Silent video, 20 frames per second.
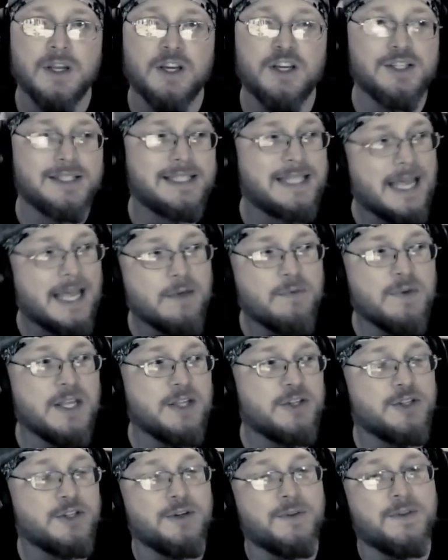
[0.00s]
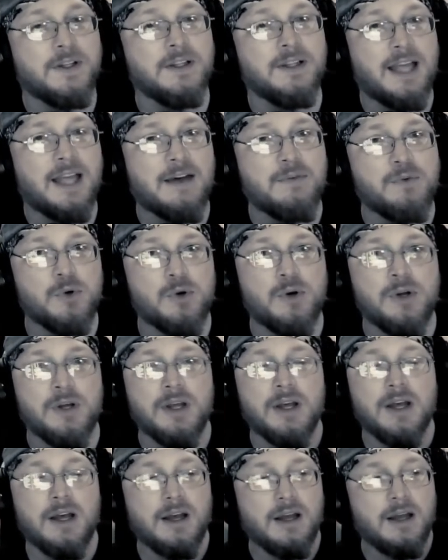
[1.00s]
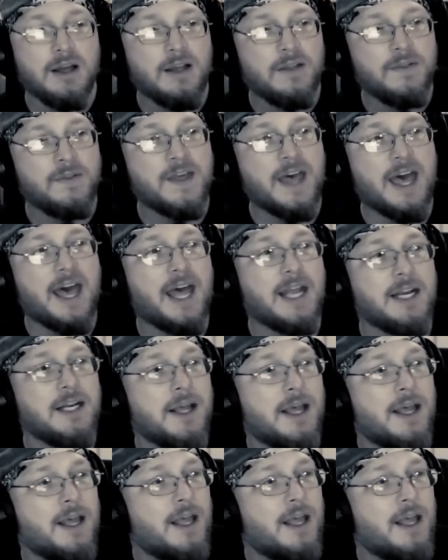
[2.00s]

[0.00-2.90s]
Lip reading: Because they've entered the level that